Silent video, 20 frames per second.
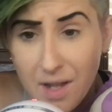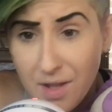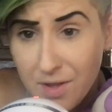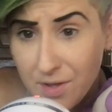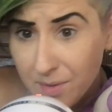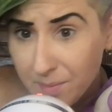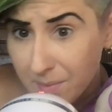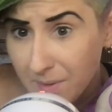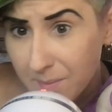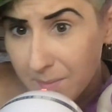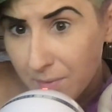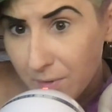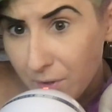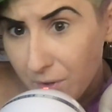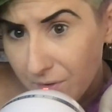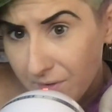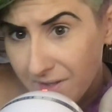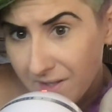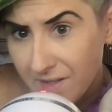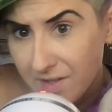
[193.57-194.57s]
other people
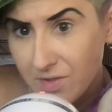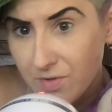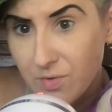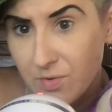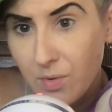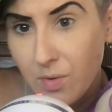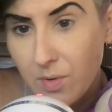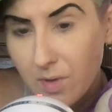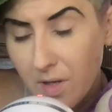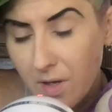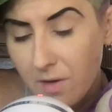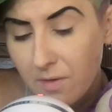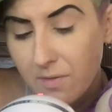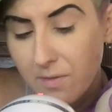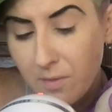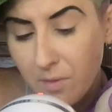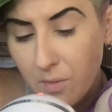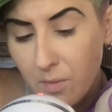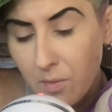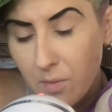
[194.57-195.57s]
are in control
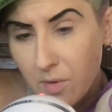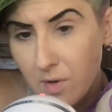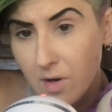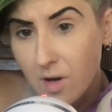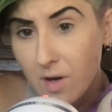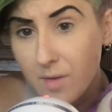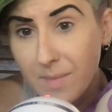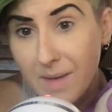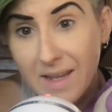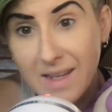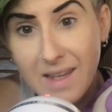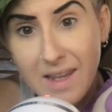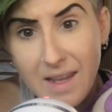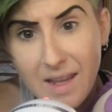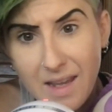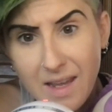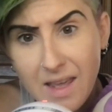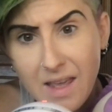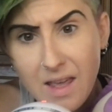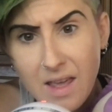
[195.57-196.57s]
of or are
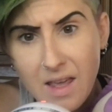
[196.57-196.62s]
making,